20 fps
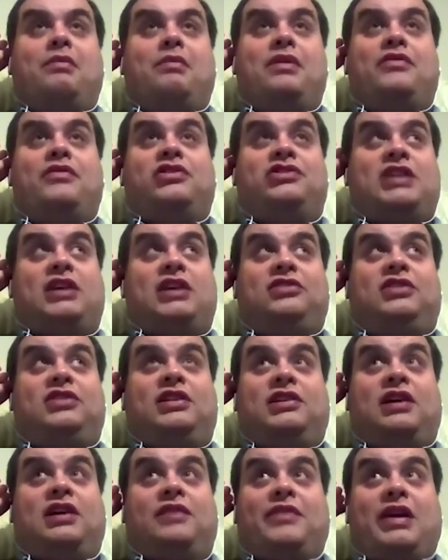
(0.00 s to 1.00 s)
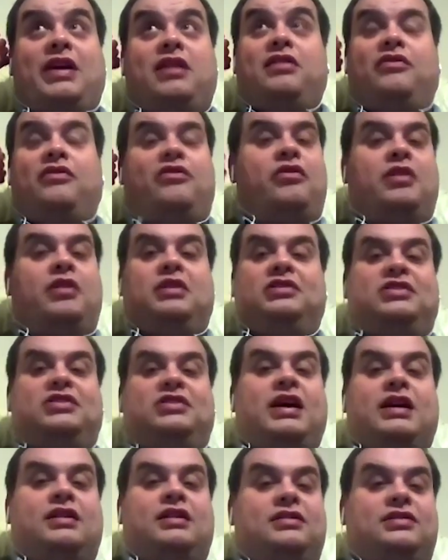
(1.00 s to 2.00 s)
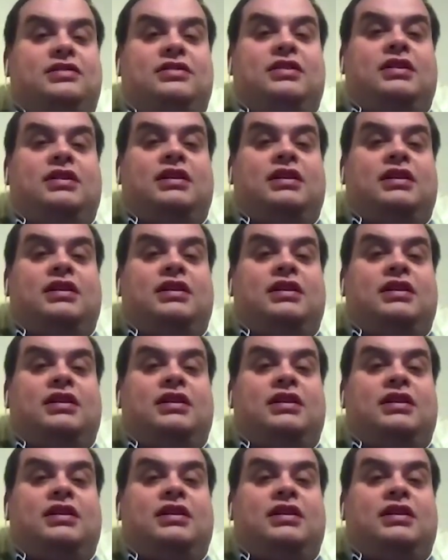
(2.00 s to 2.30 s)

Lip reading: With a chassis like that in the 406,